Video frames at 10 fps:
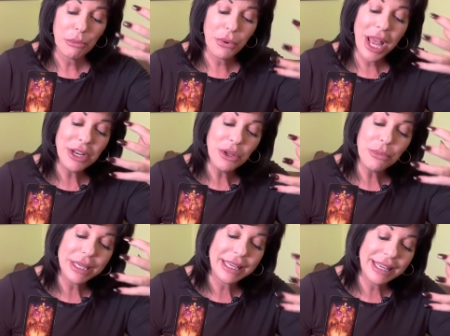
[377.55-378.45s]
brand new
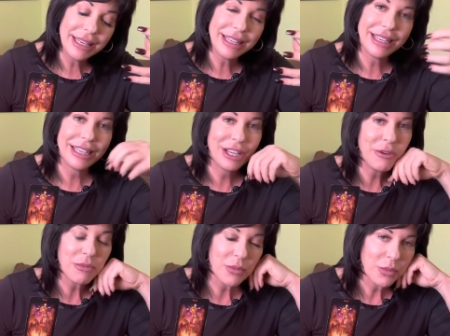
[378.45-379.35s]
beginning
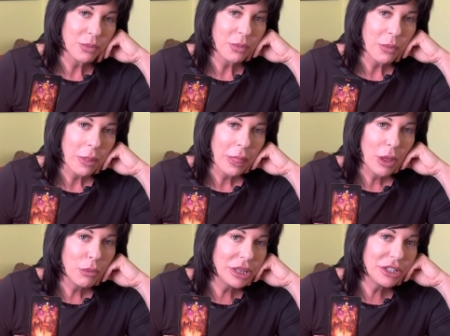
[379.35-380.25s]
with